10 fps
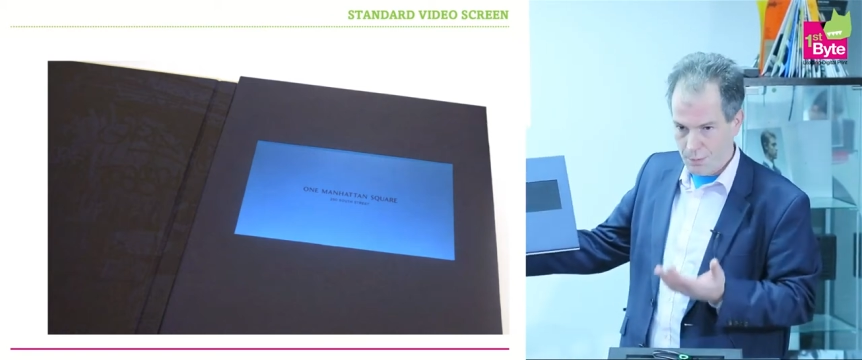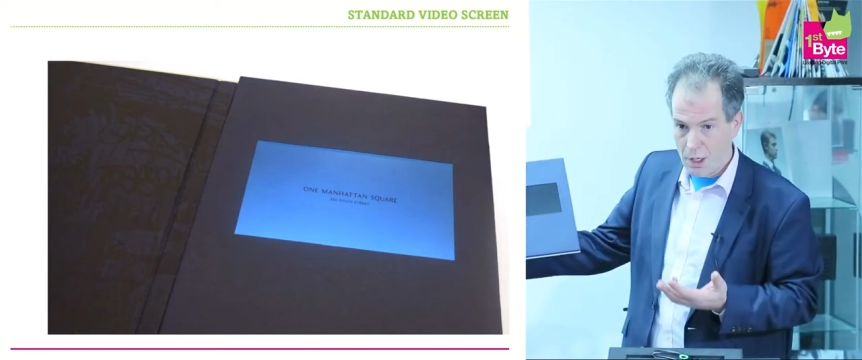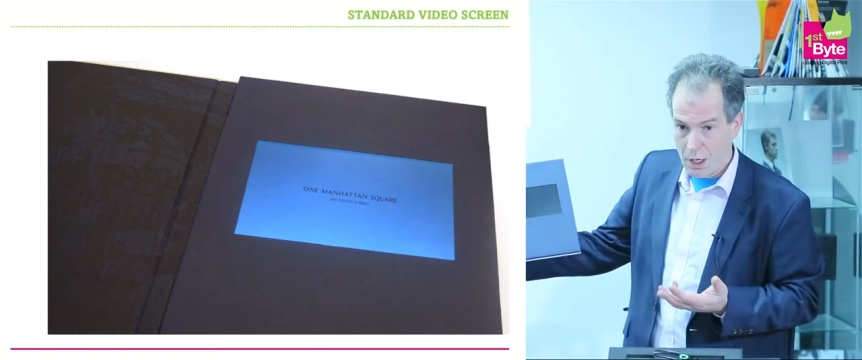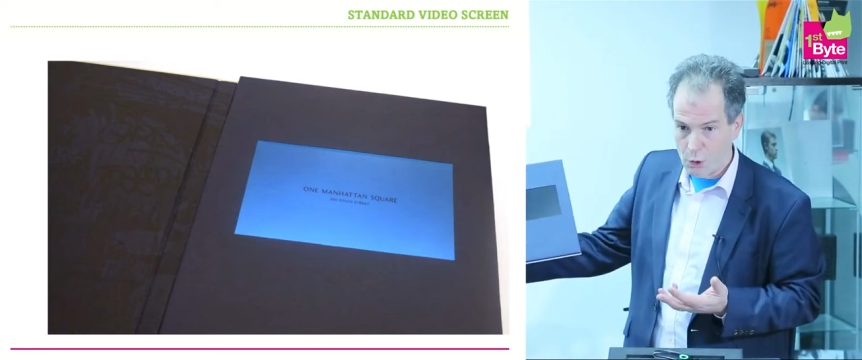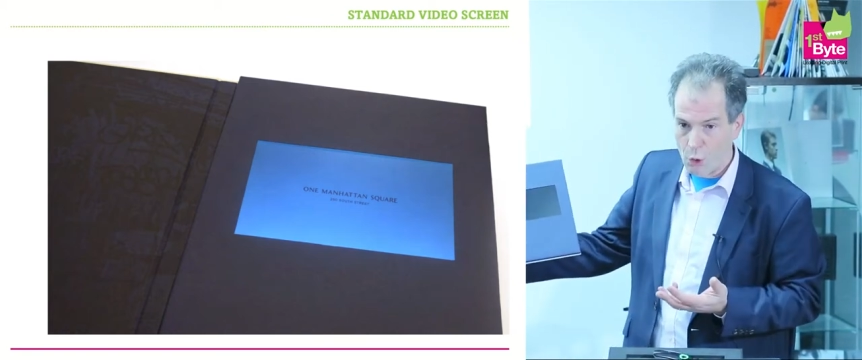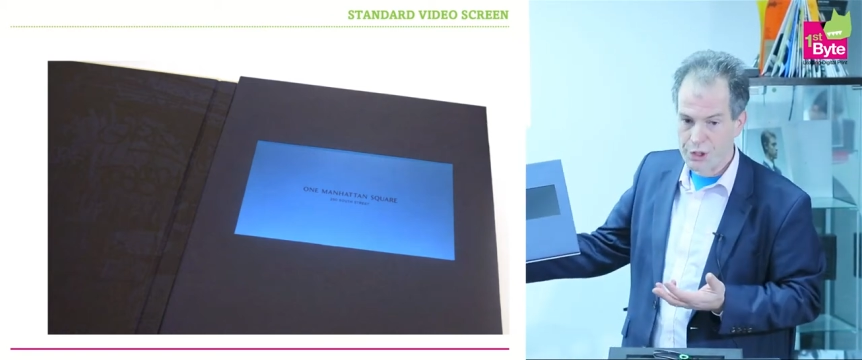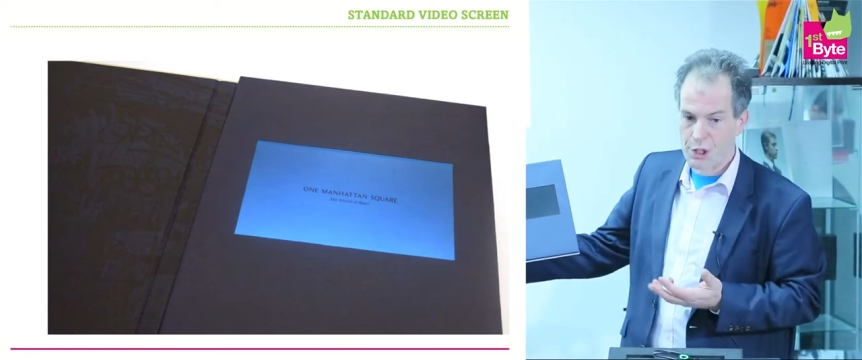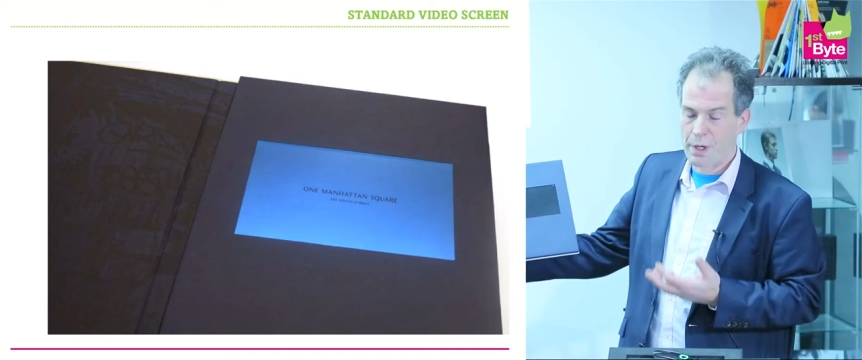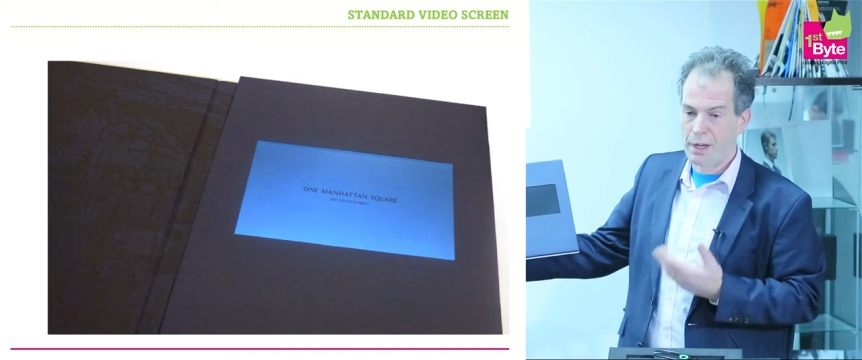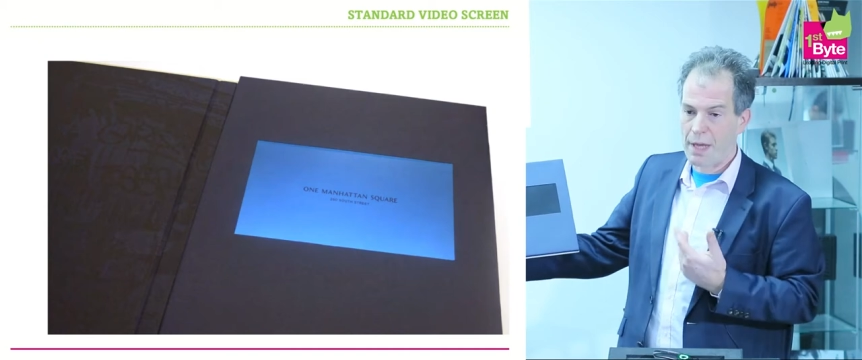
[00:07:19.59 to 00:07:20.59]

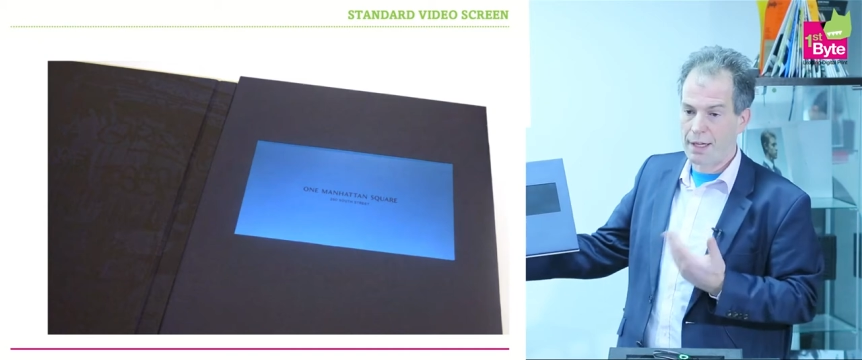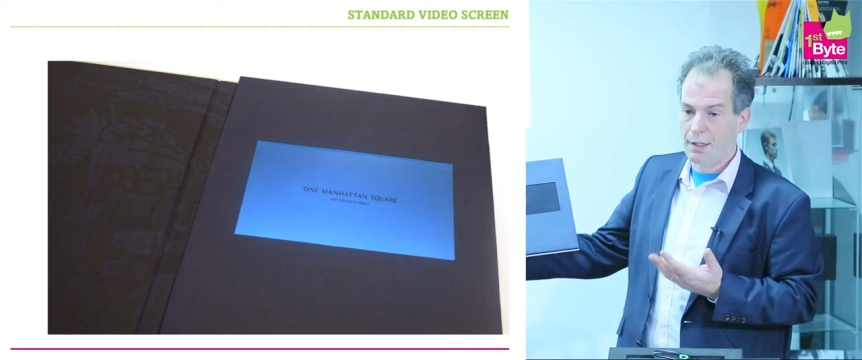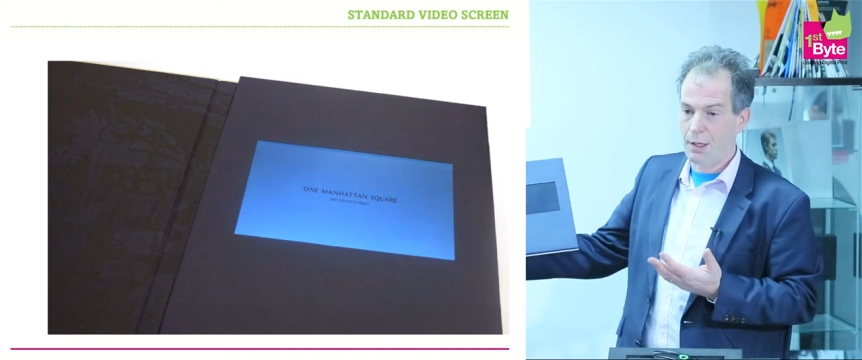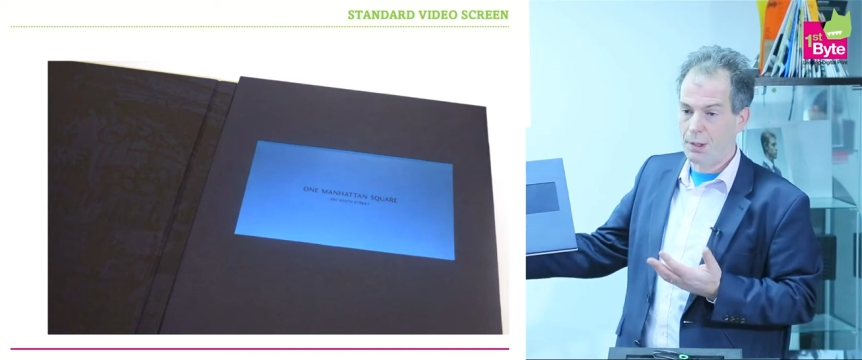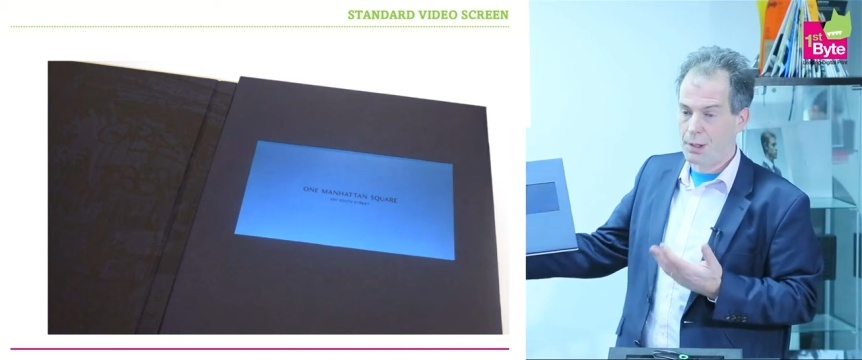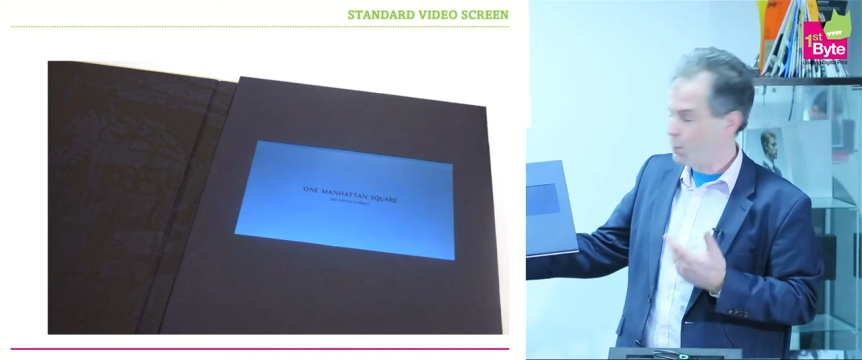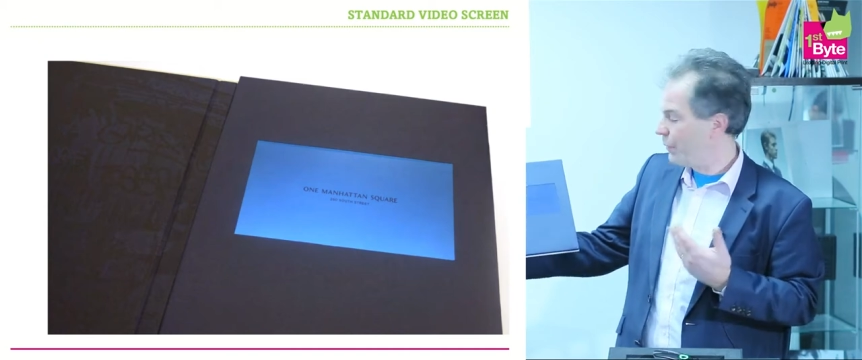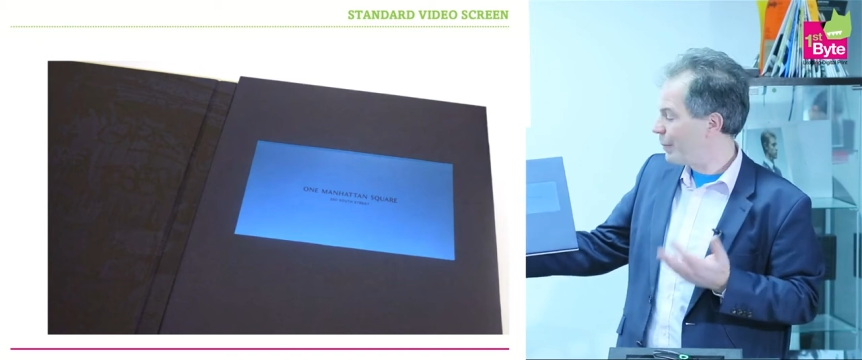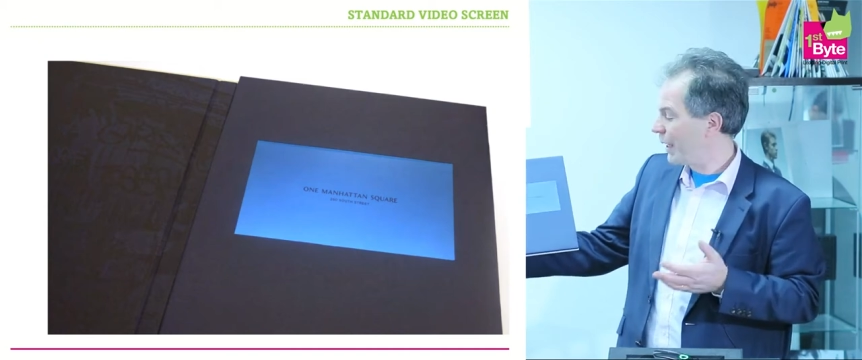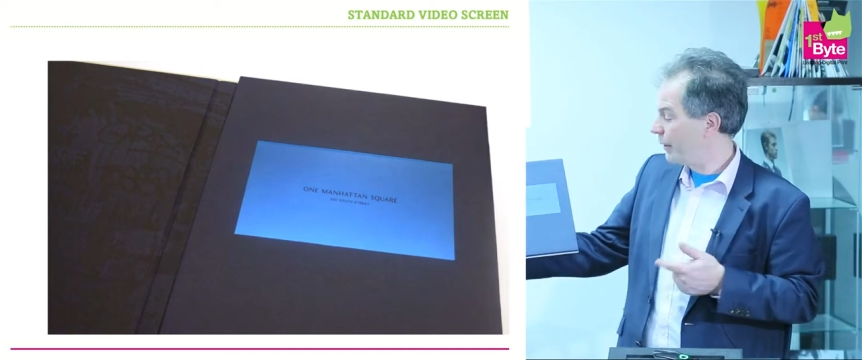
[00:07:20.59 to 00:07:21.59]
Launches with
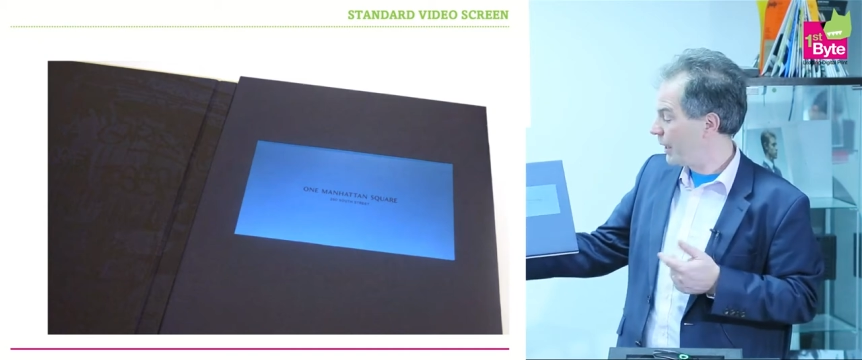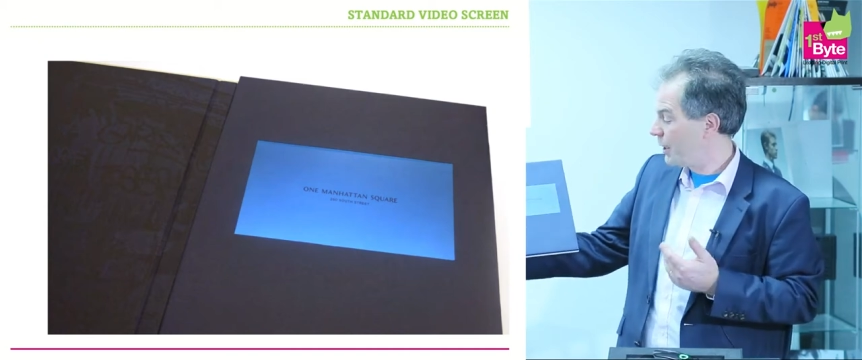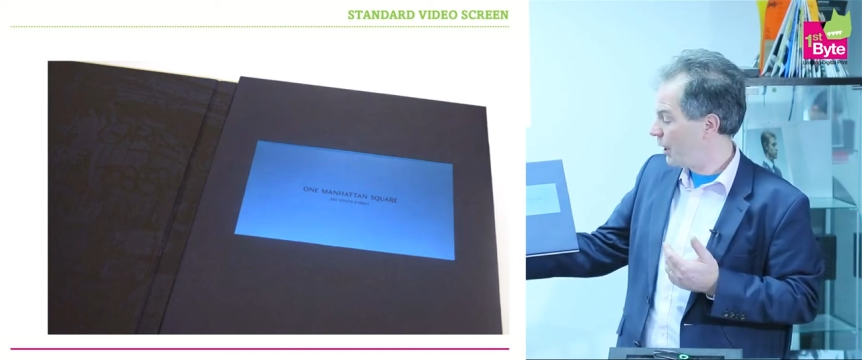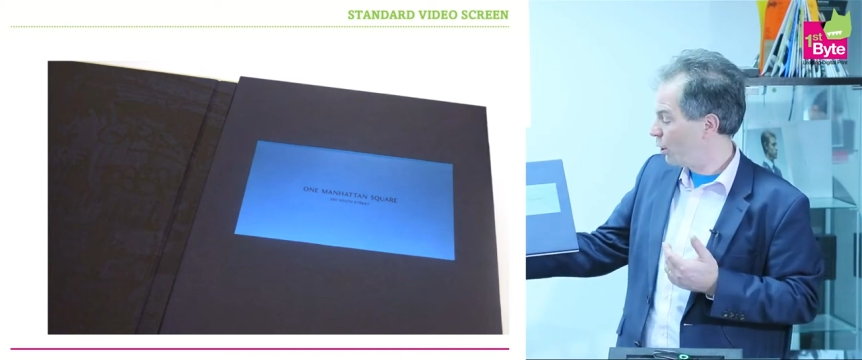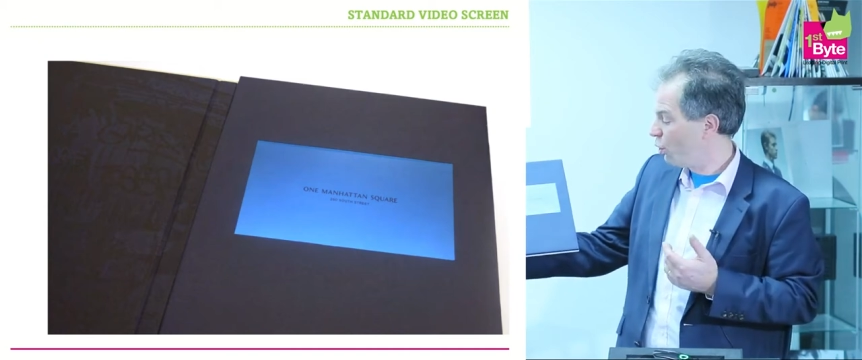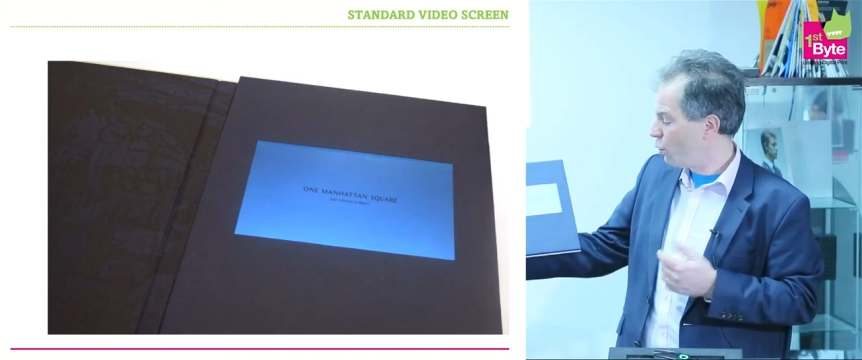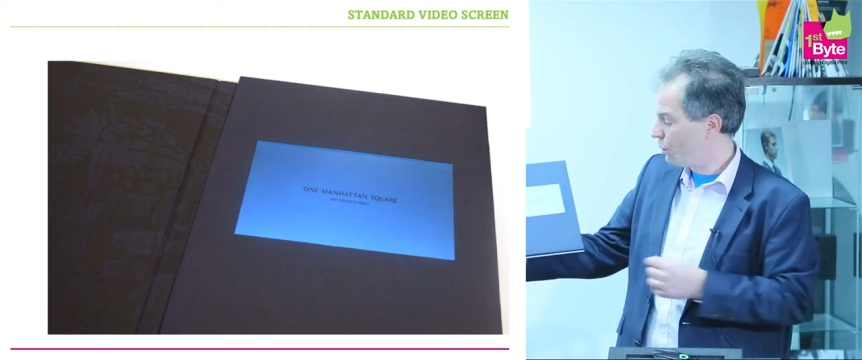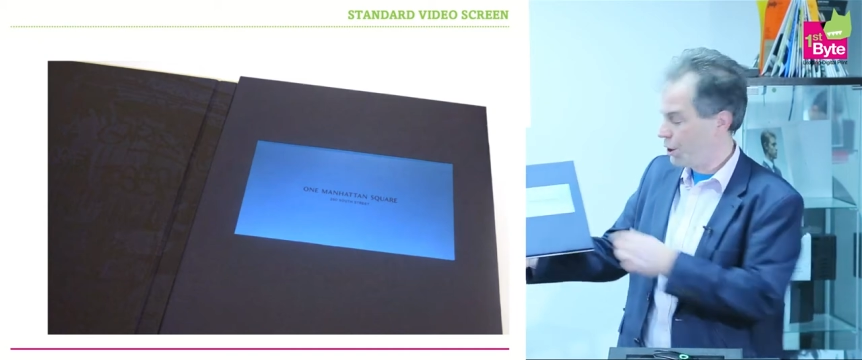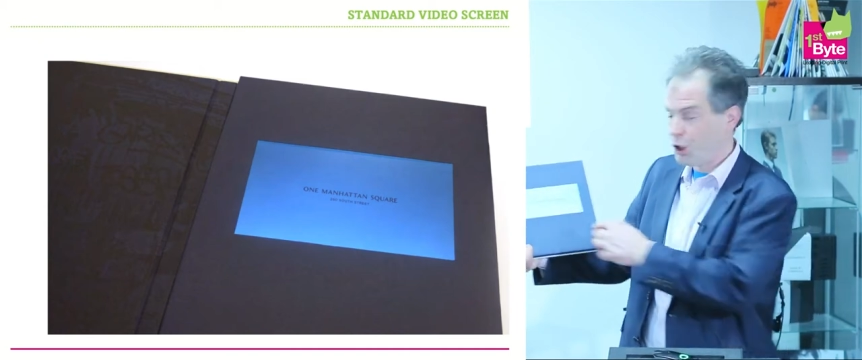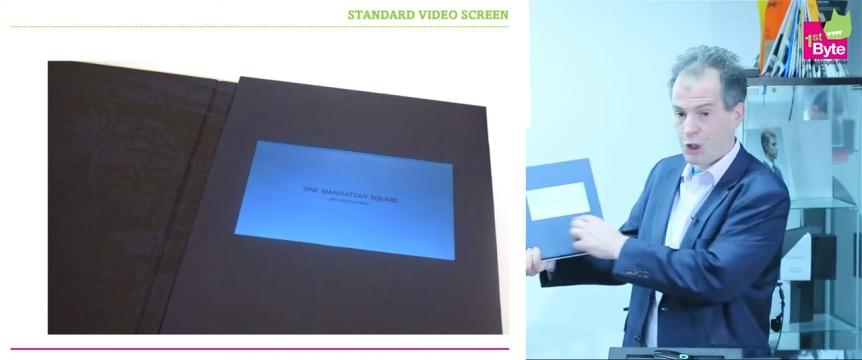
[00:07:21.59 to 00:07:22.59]
a magnetic
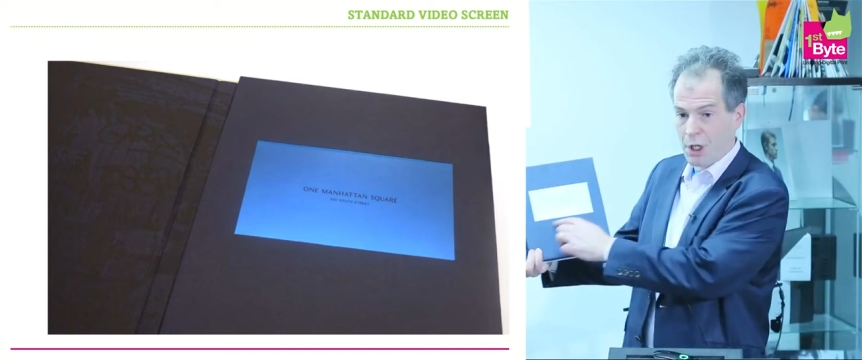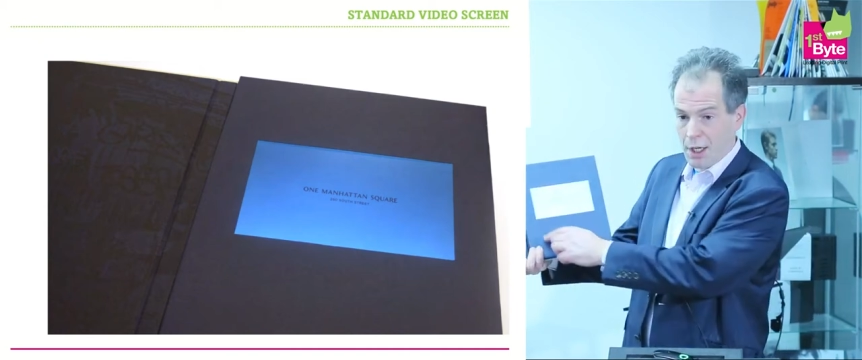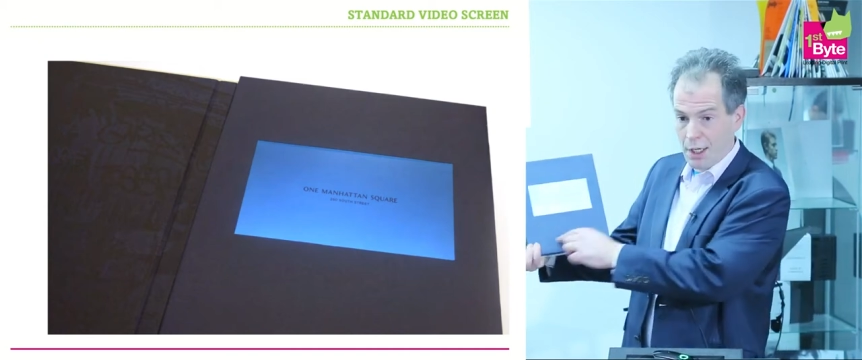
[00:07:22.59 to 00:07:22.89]
launch.